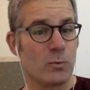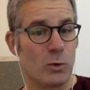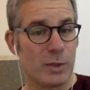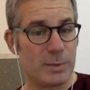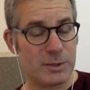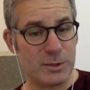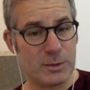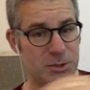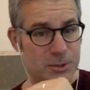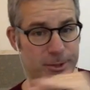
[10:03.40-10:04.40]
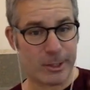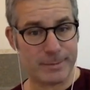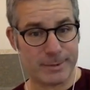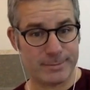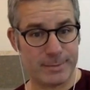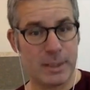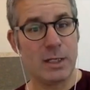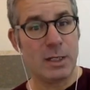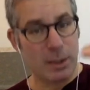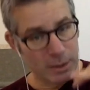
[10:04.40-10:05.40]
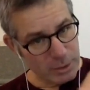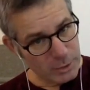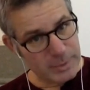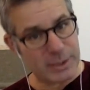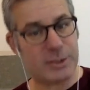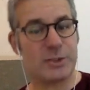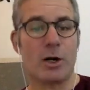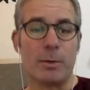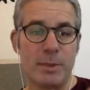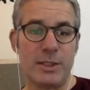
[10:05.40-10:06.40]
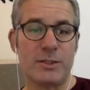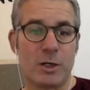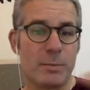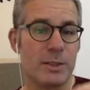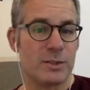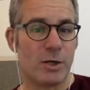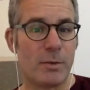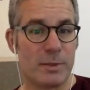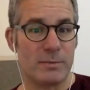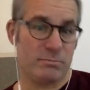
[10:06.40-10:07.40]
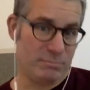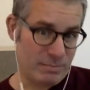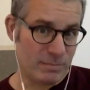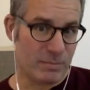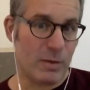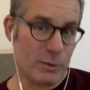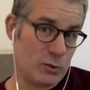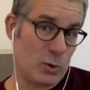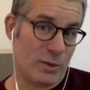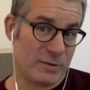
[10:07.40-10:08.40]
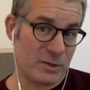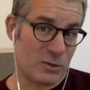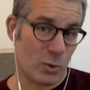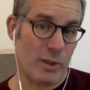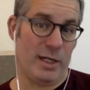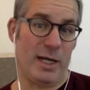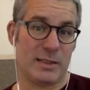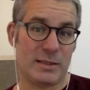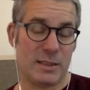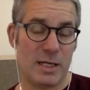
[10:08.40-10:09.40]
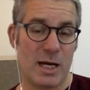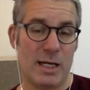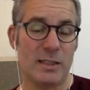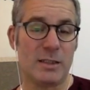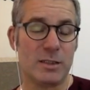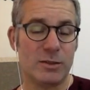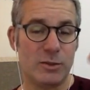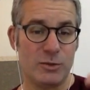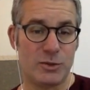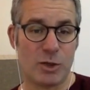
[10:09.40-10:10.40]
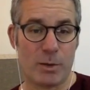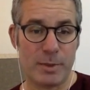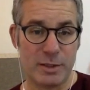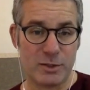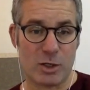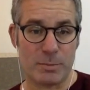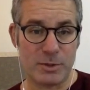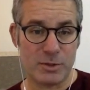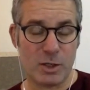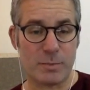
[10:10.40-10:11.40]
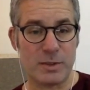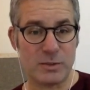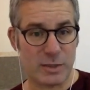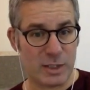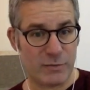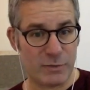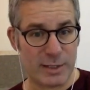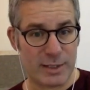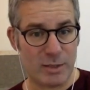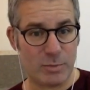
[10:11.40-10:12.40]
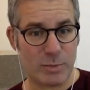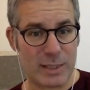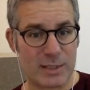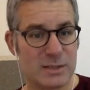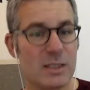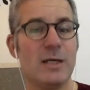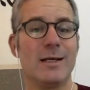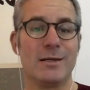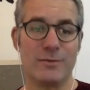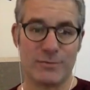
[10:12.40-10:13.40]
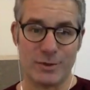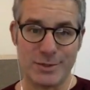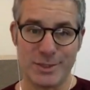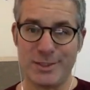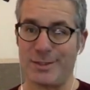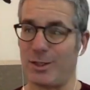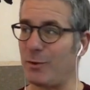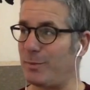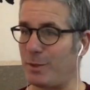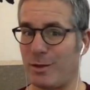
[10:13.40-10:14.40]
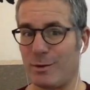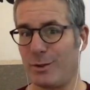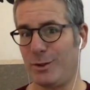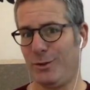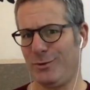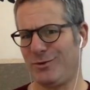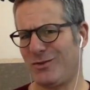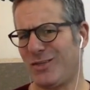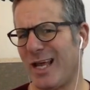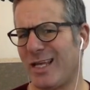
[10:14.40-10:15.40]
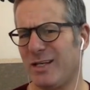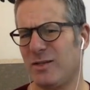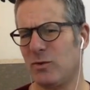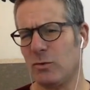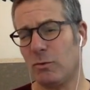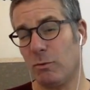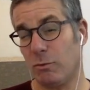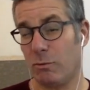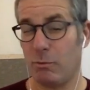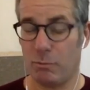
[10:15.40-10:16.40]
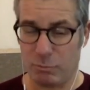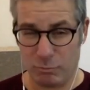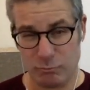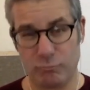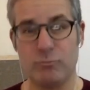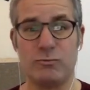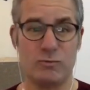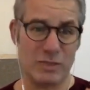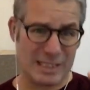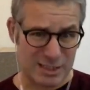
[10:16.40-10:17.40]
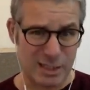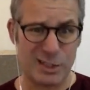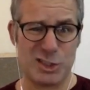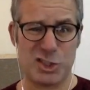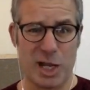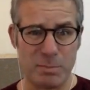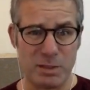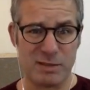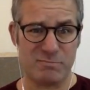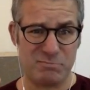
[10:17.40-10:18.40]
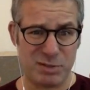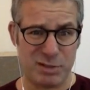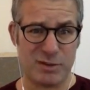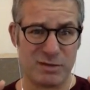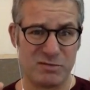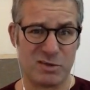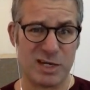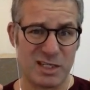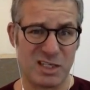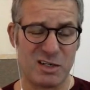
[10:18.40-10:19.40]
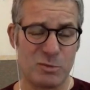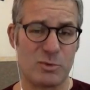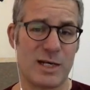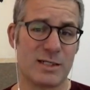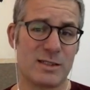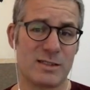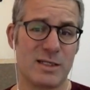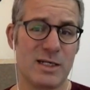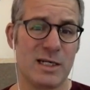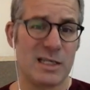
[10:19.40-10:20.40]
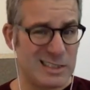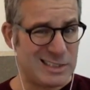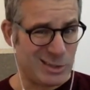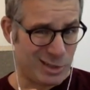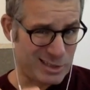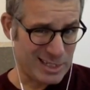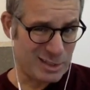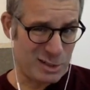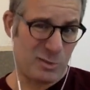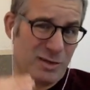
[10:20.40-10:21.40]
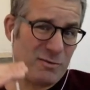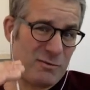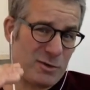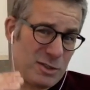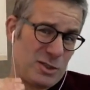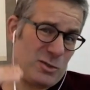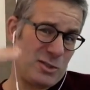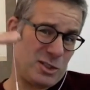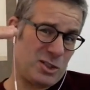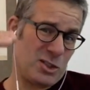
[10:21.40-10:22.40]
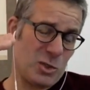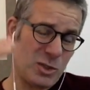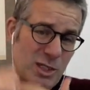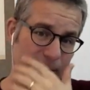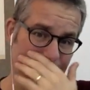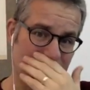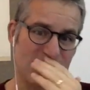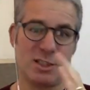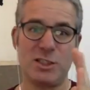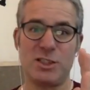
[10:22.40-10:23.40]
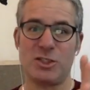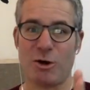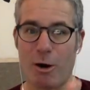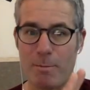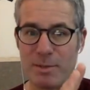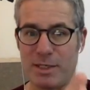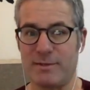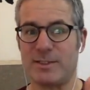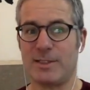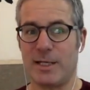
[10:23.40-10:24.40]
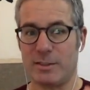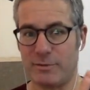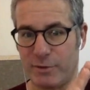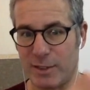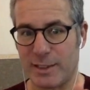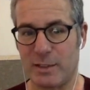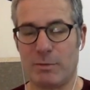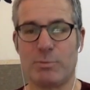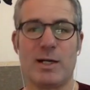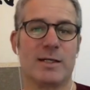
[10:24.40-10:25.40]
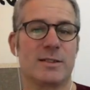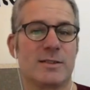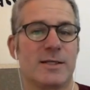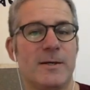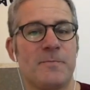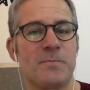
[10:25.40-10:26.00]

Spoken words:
Rule number 2 is you sharpen. You begin to sharpen and sharpen and sharpen. So if it's a sword, it has to cut. So you sharpen, sharpen, sharpen. So think of your Aikido practice. The first year is all the way up to third kyu, second kyu. That's kind of the shaping period of your Aikido practice. So second kyu into first kyu into Shodan. That's the sharpening stage of your Aikido practice.